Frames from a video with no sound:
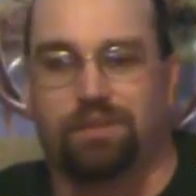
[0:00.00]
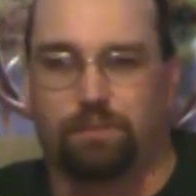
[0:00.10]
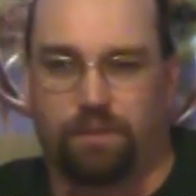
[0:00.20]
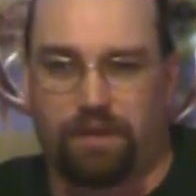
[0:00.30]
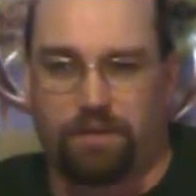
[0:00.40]

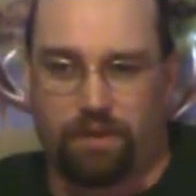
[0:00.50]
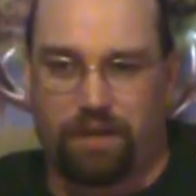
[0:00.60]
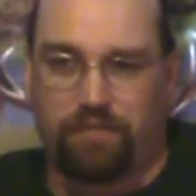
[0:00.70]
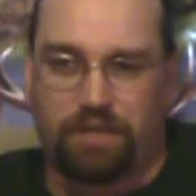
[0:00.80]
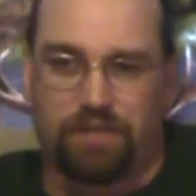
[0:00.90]
we
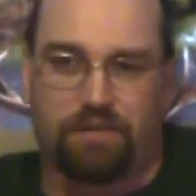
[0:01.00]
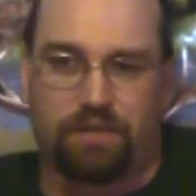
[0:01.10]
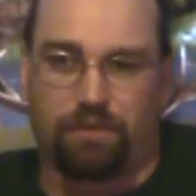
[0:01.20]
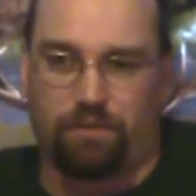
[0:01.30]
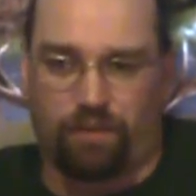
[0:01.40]
have things that
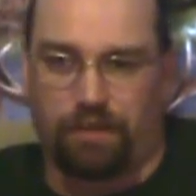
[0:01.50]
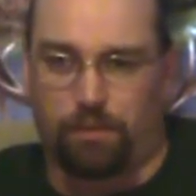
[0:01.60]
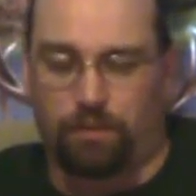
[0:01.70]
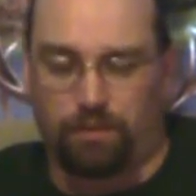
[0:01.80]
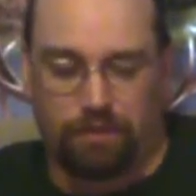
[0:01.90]
are
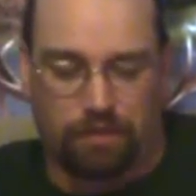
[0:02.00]
available